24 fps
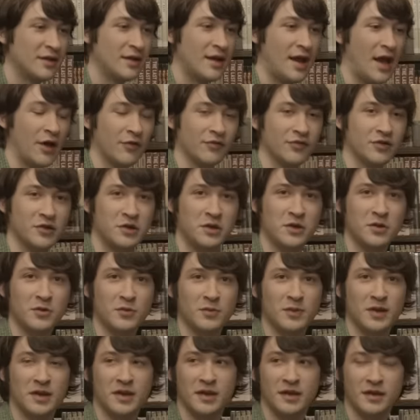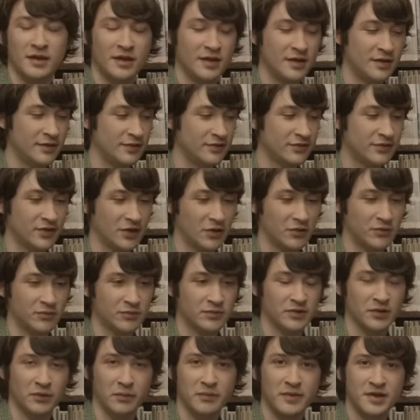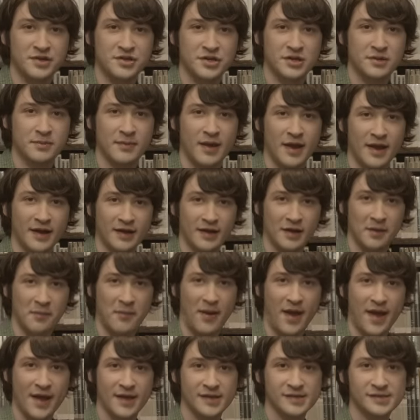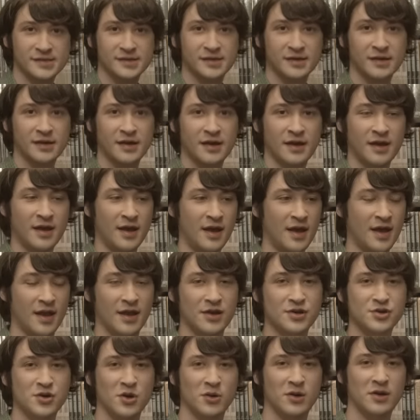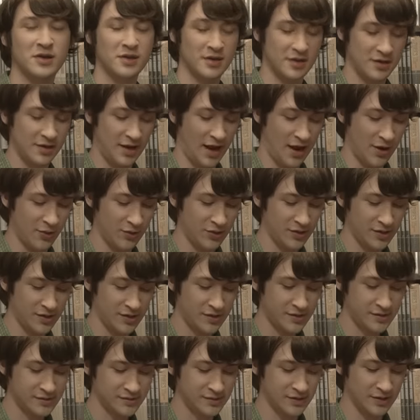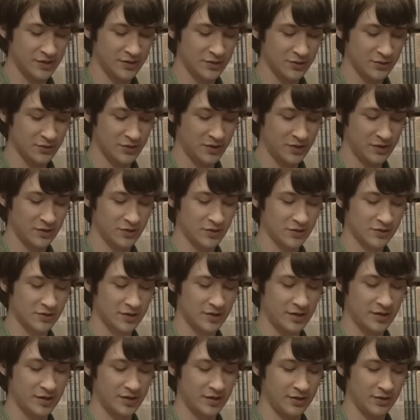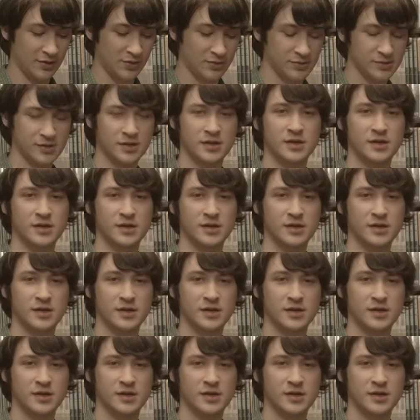Alfred E. Newman, it's like a little midget man in a mask. And I showed it to Downey Sr. and he looked at it and he goes,